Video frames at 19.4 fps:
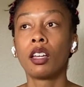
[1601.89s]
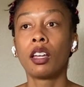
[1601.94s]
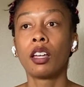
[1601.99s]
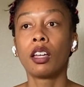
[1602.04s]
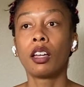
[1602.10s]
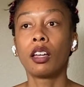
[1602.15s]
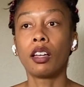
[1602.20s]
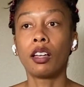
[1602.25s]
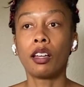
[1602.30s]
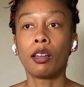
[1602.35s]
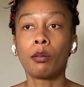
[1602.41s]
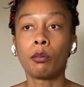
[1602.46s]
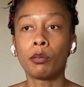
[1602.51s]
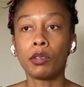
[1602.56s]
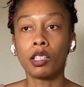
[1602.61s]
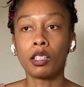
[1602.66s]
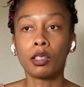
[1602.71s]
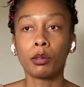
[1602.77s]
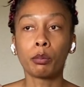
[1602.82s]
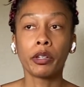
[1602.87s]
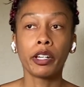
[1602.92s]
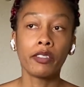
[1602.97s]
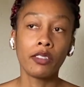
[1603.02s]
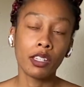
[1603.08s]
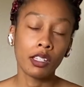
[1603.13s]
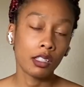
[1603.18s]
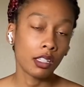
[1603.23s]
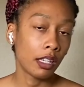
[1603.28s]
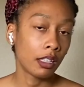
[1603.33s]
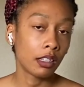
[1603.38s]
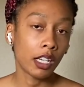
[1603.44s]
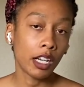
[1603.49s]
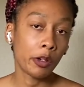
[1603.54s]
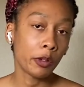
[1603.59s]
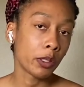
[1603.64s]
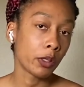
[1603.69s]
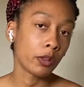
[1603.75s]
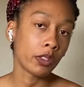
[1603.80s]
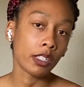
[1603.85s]
the previous state that I
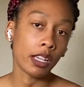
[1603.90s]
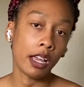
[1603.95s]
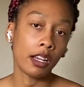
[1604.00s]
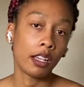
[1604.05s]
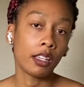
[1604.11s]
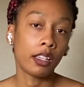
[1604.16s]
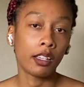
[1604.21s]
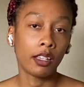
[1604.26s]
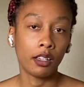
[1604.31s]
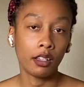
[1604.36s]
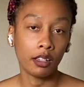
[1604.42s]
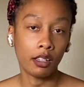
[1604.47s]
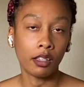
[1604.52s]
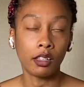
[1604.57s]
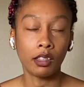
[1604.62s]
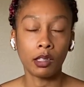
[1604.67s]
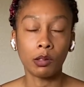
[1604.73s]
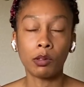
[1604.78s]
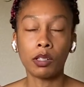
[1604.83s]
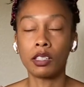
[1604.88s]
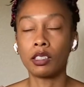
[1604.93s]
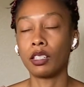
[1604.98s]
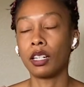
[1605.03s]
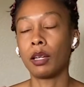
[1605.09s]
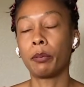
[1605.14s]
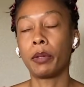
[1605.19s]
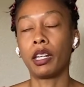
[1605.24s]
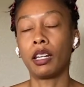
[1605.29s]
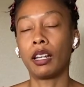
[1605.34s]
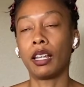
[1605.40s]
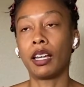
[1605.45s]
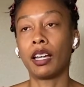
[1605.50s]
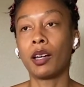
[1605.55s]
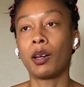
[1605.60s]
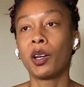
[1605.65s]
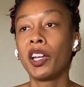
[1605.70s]
was residing in and the one that I'm in now.